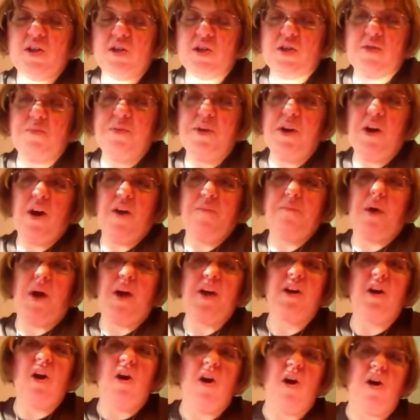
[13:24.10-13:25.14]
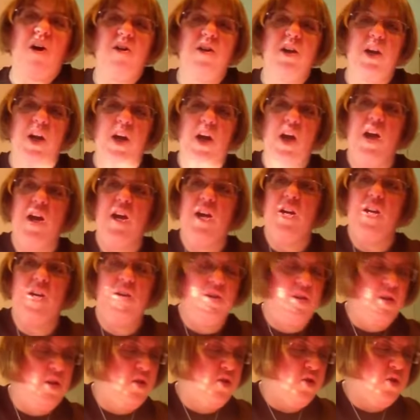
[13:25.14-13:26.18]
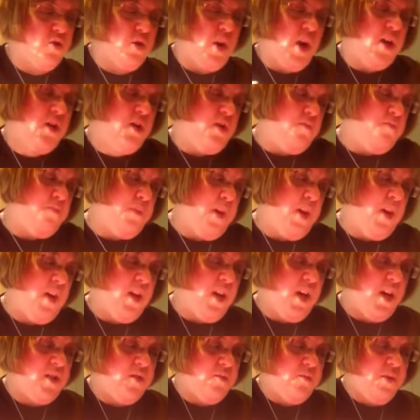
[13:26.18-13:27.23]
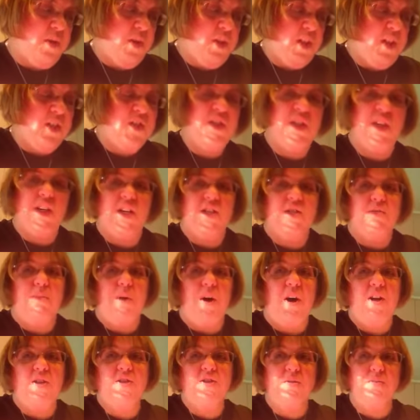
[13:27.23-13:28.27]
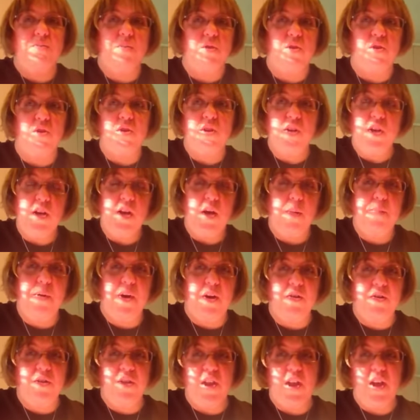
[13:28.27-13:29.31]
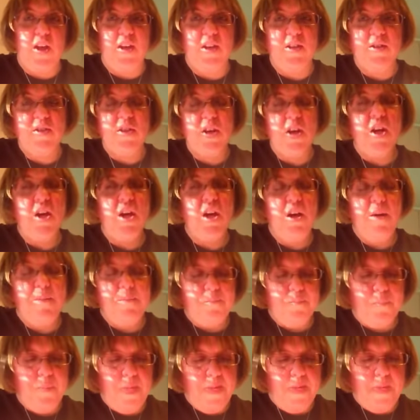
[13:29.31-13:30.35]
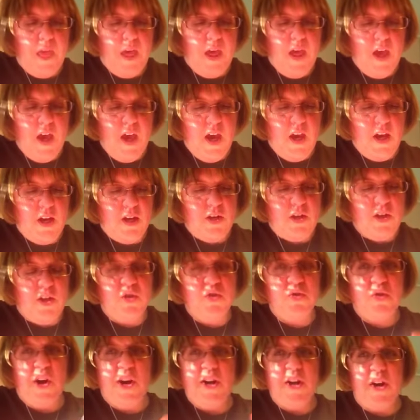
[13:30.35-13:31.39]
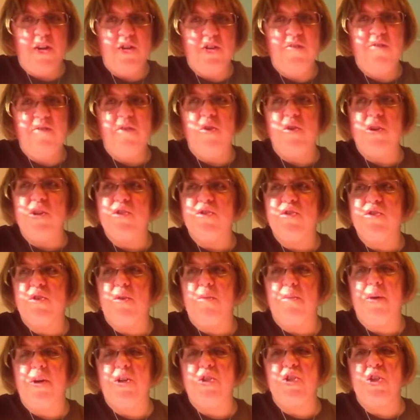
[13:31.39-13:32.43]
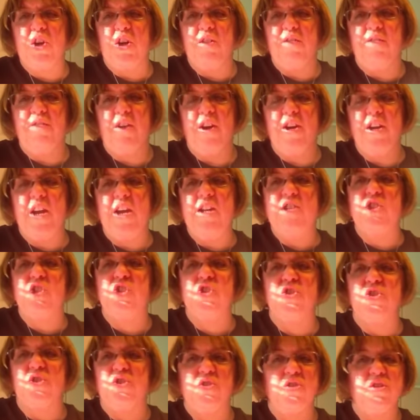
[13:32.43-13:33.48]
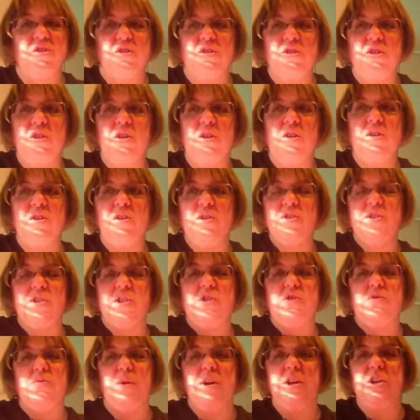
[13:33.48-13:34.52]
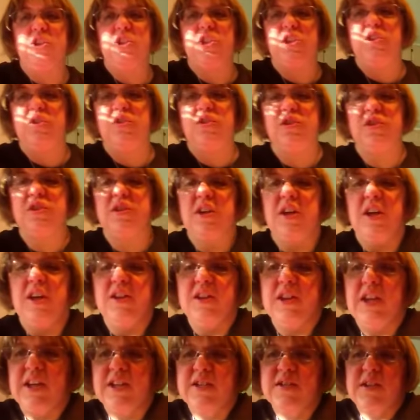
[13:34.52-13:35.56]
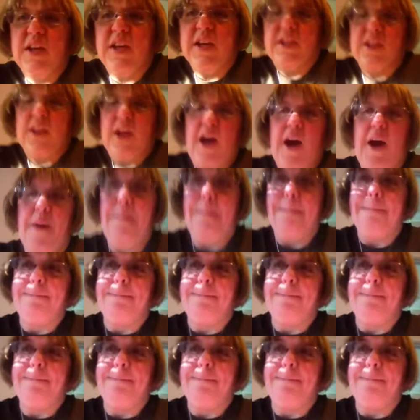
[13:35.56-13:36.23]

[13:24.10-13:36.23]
to be on my guard and try to be as realistic as possible about things and try not to focus so much on financial situations and things like that.